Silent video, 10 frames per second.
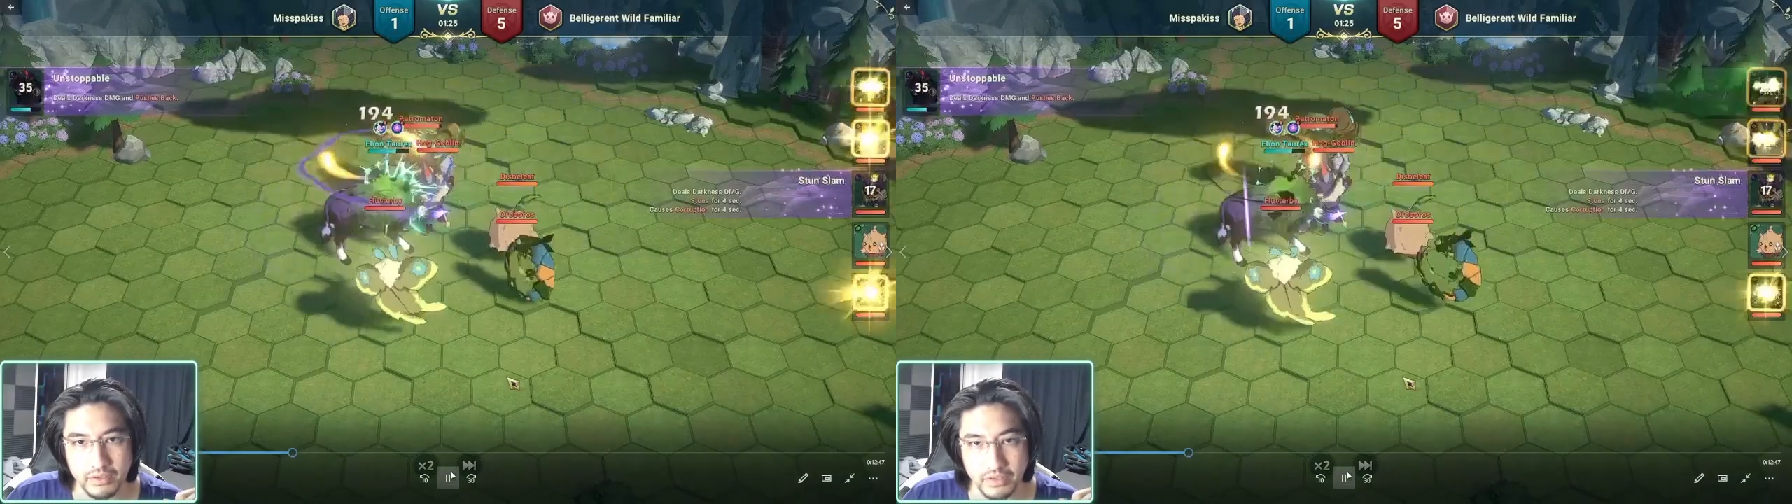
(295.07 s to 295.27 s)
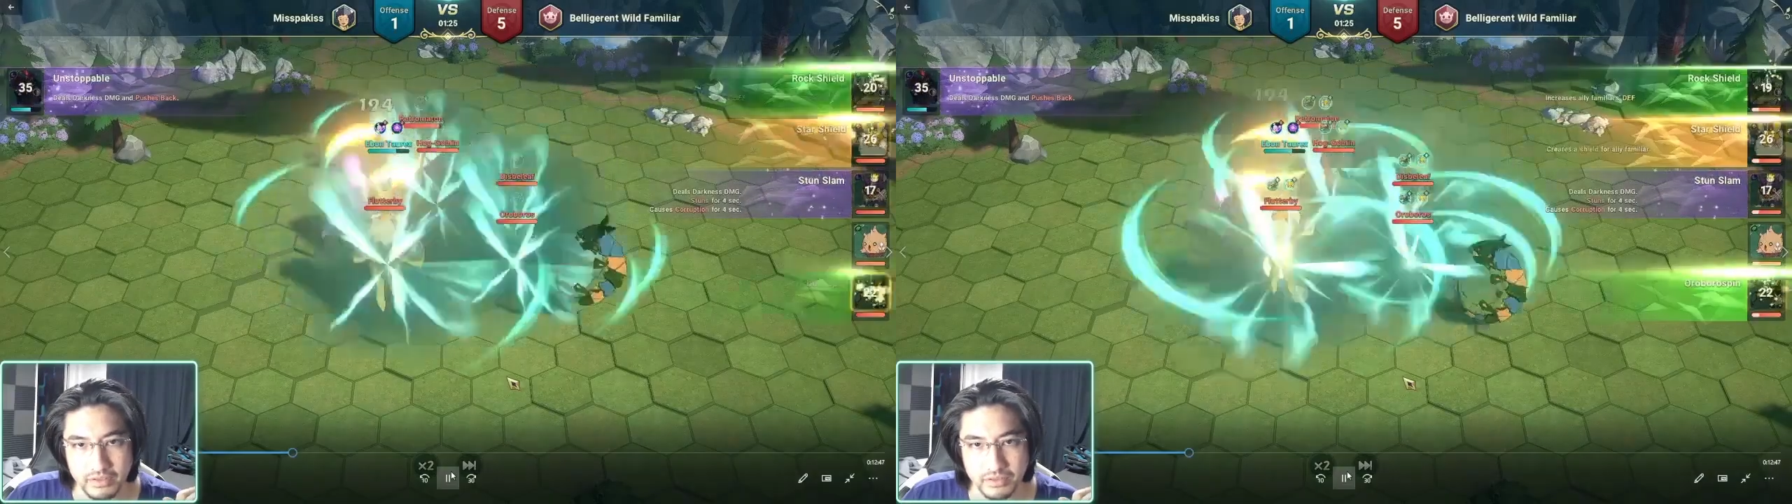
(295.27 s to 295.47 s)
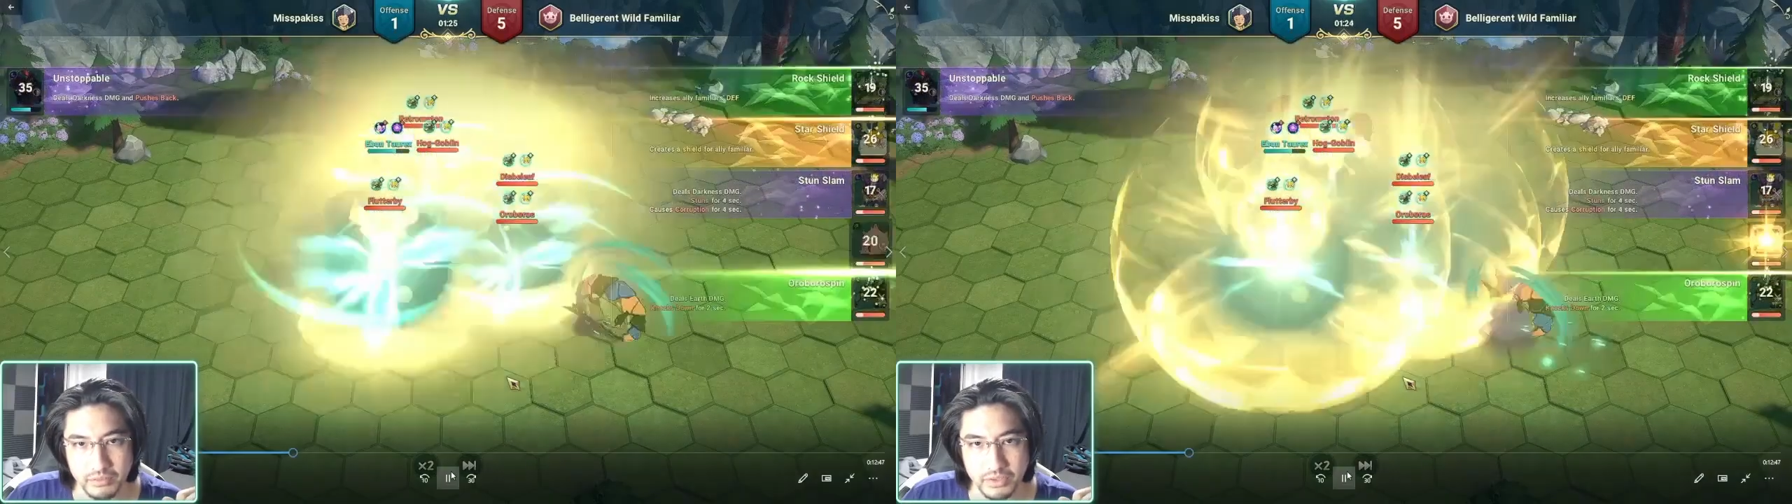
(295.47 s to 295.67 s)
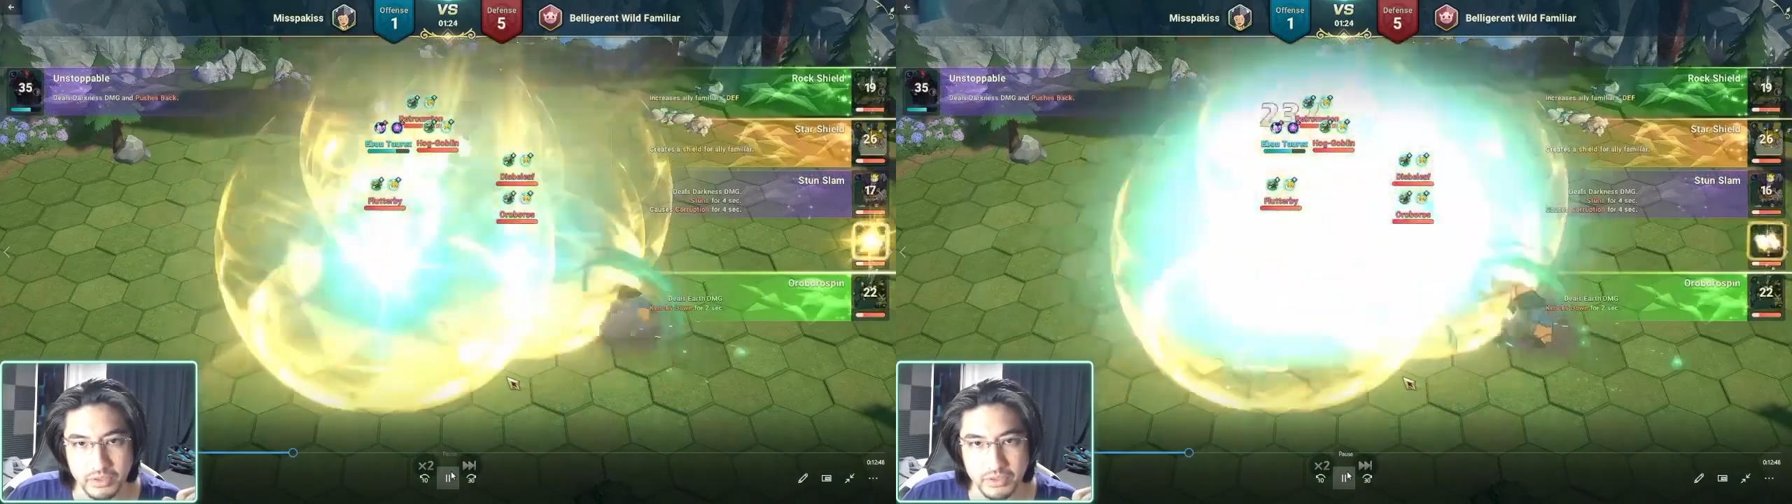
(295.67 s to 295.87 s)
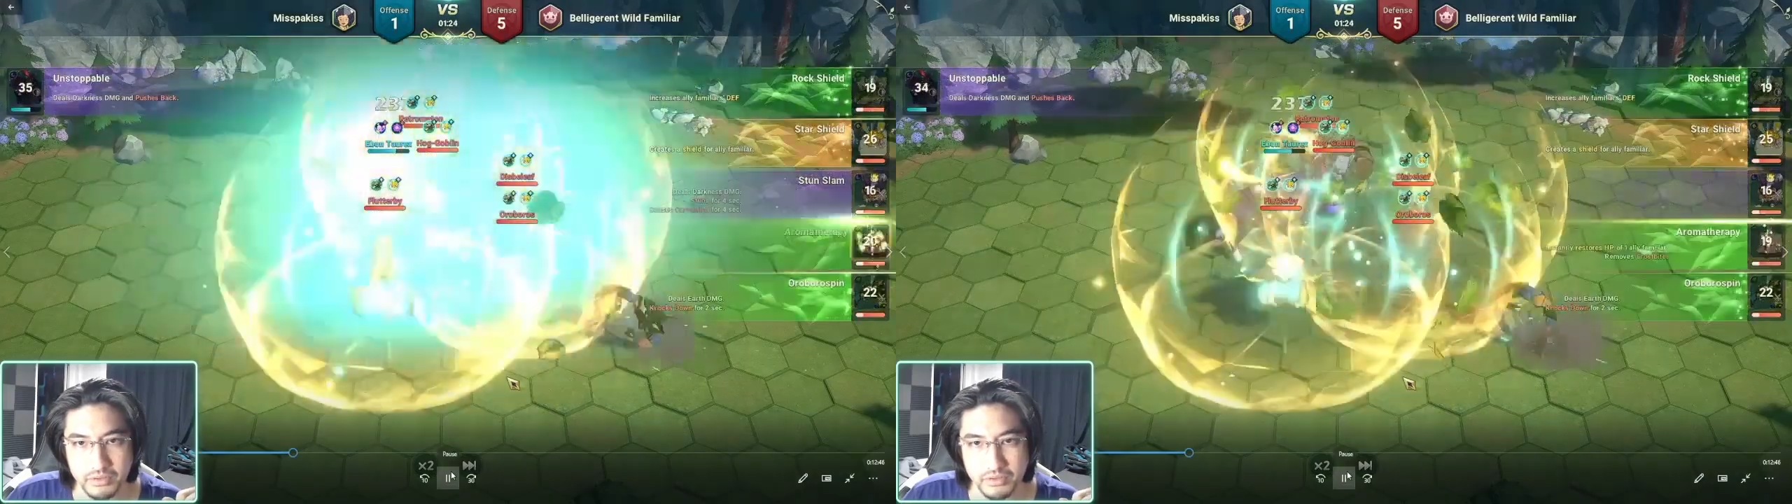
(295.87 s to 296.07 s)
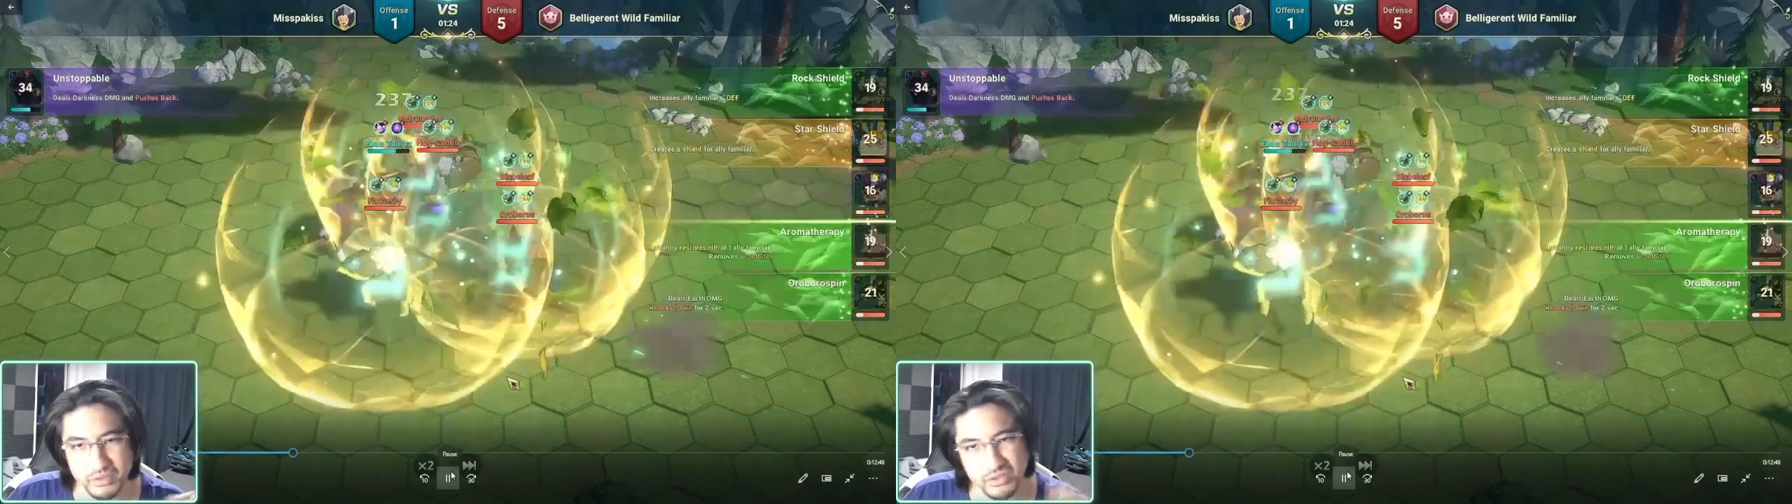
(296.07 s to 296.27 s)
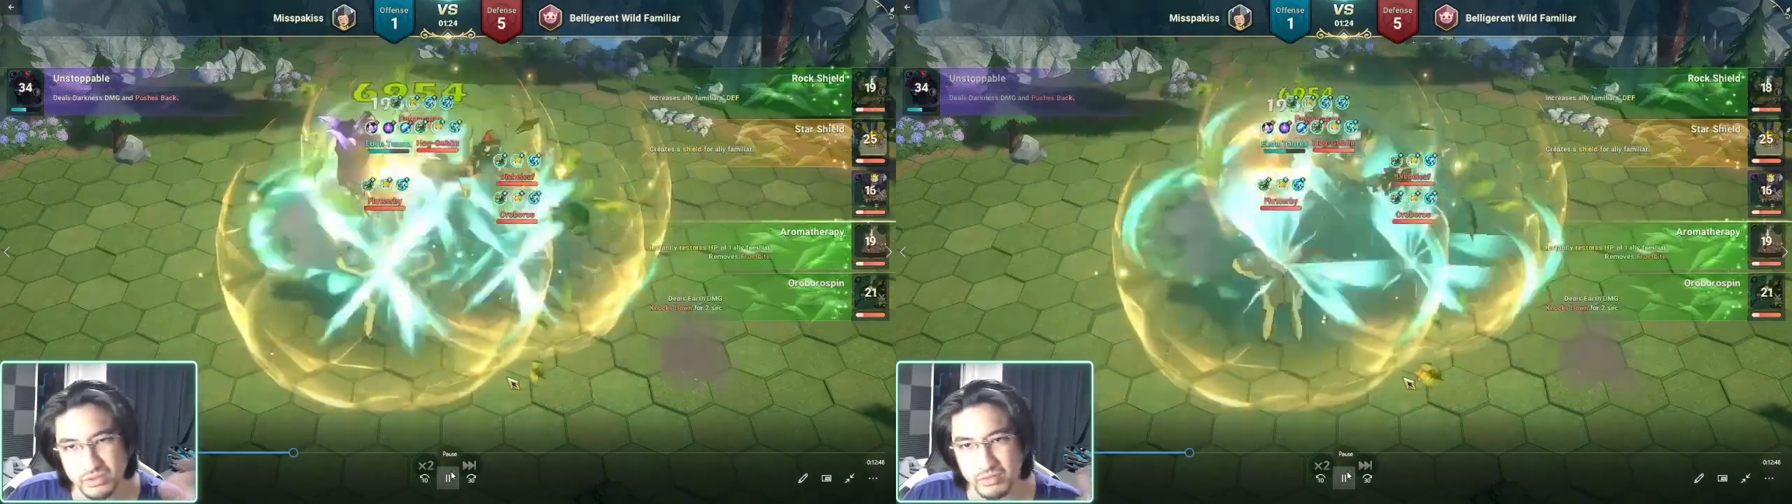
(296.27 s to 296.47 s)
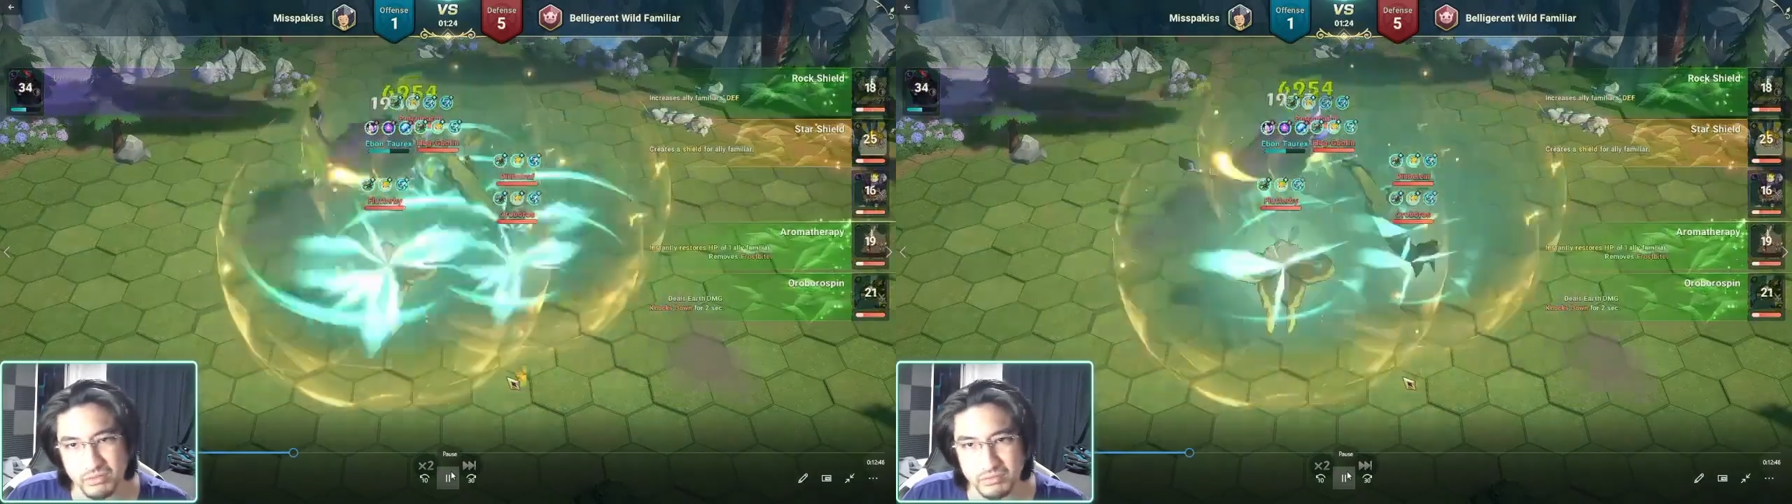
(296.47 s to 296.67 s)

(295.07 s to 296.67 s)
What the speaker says: next one, just to